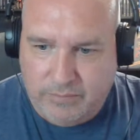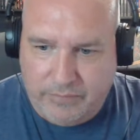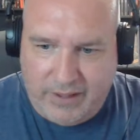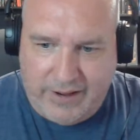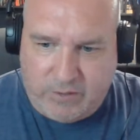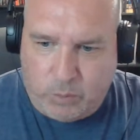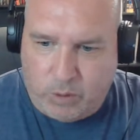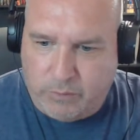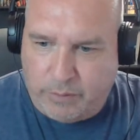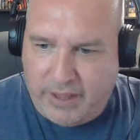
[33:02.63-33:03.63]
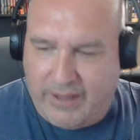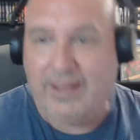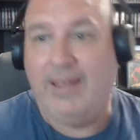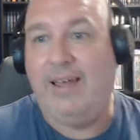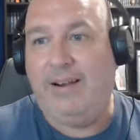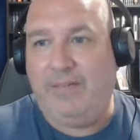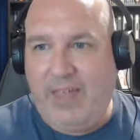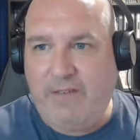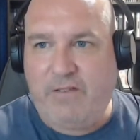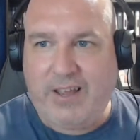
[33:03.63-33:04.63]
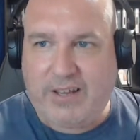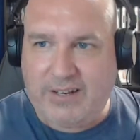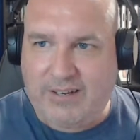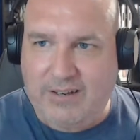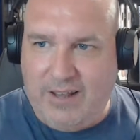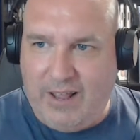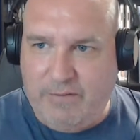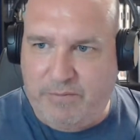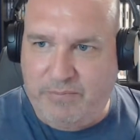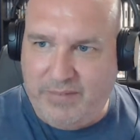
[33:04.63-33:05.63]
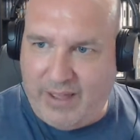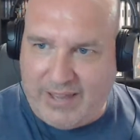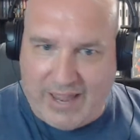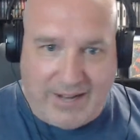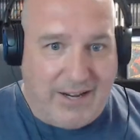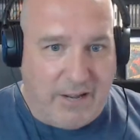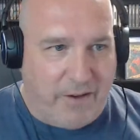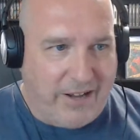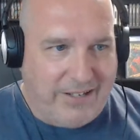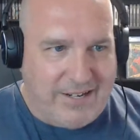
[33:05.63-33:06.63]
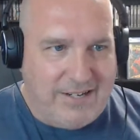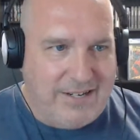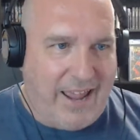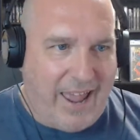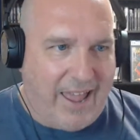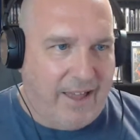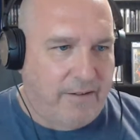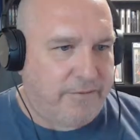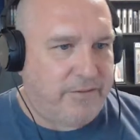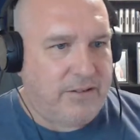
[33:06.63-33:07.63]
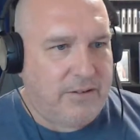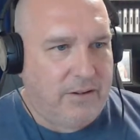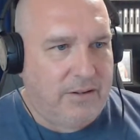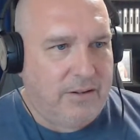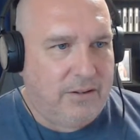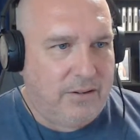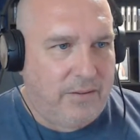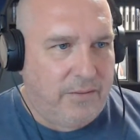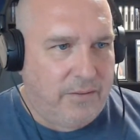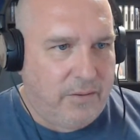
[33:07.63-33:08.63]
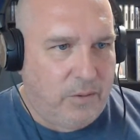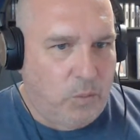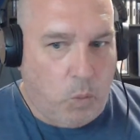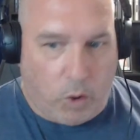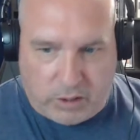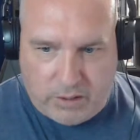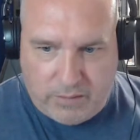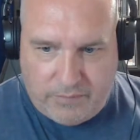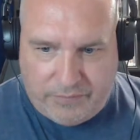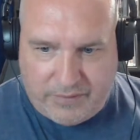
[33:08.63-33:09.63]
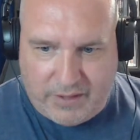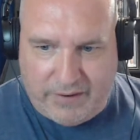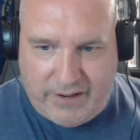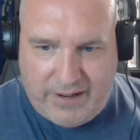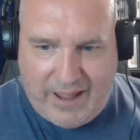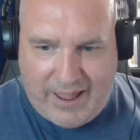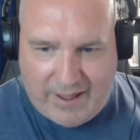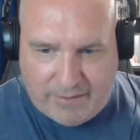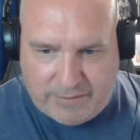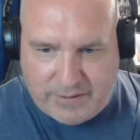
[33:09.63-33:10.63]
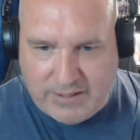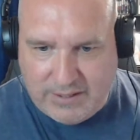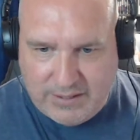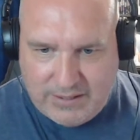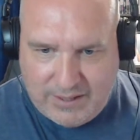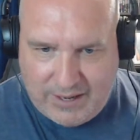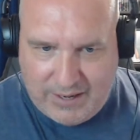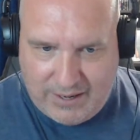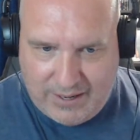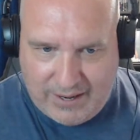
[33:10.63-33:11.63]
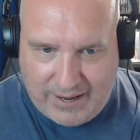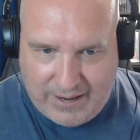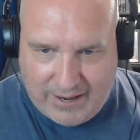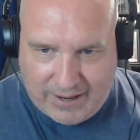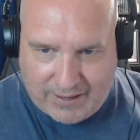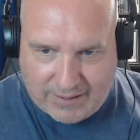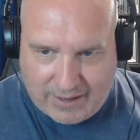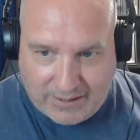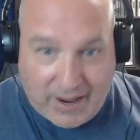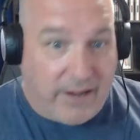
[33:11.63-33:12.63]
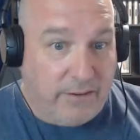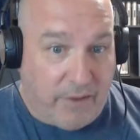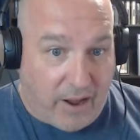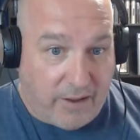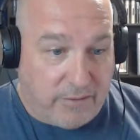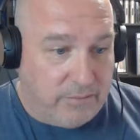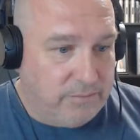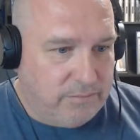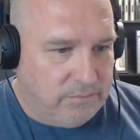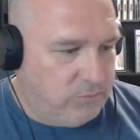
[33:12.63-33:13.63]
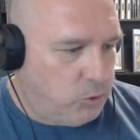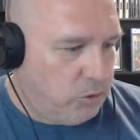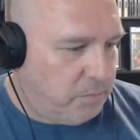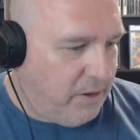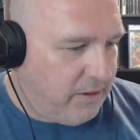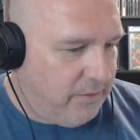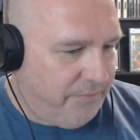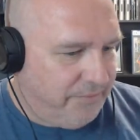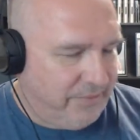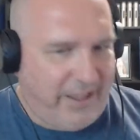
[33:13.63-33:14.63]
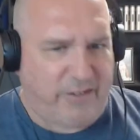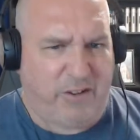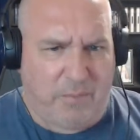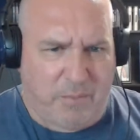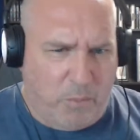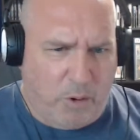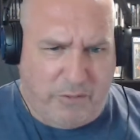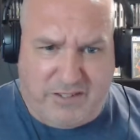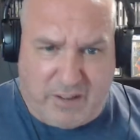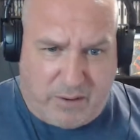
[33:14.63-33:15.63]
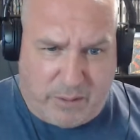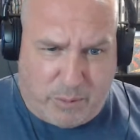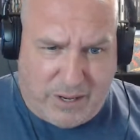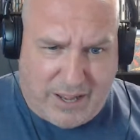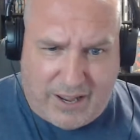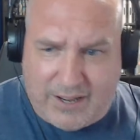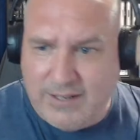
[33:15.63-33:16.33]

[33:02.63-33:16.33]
and that's a wonderful thing. If I could, if I didn't have work, if I didn't have a 9 to 5, so to speak. Actually, I'm more of a 7 to 3 guy.